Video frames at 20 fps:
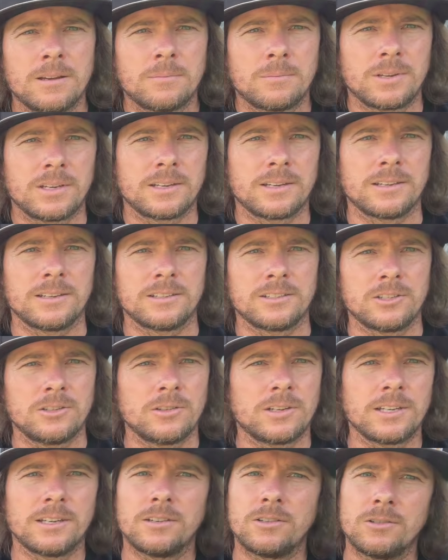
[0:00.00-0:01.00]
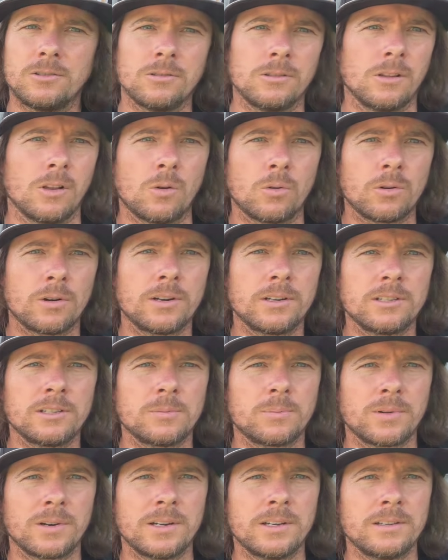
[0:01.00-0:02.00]
because you can do lowering
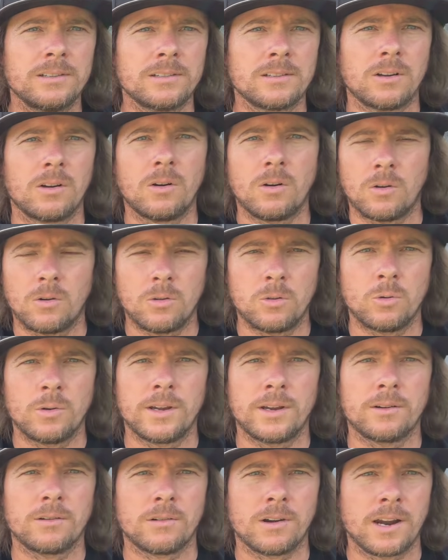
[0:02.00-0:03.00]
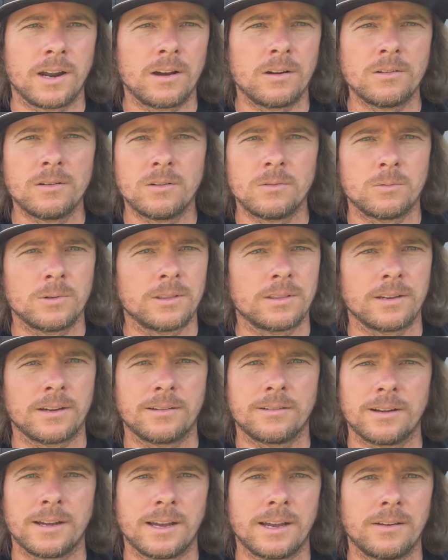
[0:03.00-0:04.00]
springs all the way around
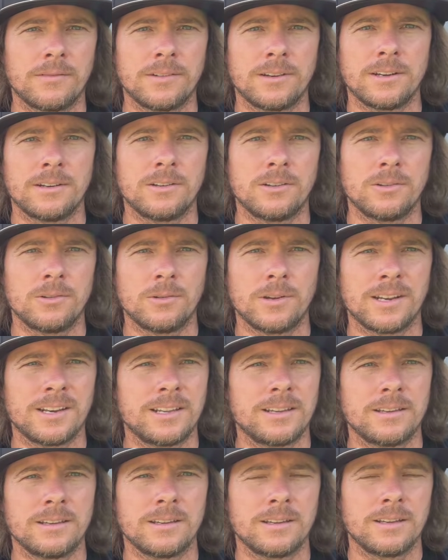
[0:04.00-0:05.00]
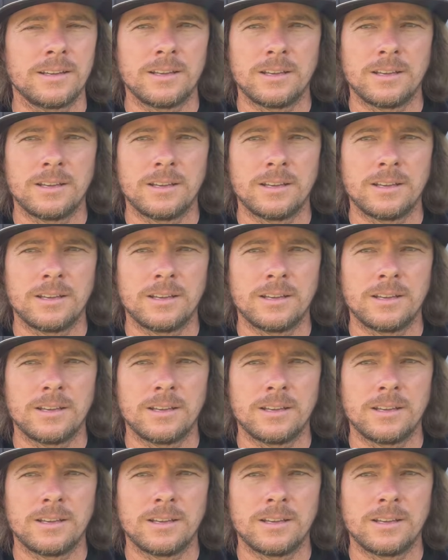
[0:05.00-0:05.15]
without having to do any